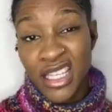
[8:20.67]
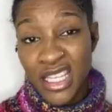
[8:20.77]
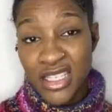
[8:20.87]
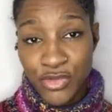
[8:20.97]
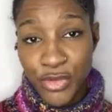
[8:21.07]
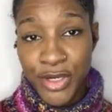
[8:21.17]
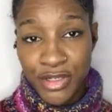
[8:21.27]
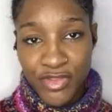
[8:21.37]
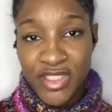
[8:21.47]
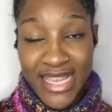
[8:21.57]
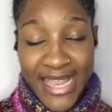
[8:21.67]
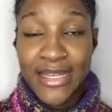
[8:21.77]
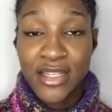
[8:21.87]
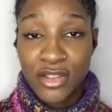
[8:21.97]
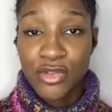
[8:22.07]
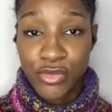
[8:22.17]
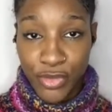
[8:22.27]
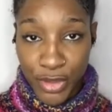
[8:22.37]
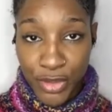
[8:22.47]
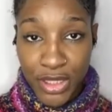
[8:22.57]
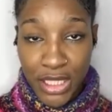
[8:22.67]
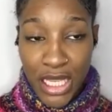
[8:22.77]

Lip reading: It is growing, obviously hair does grow.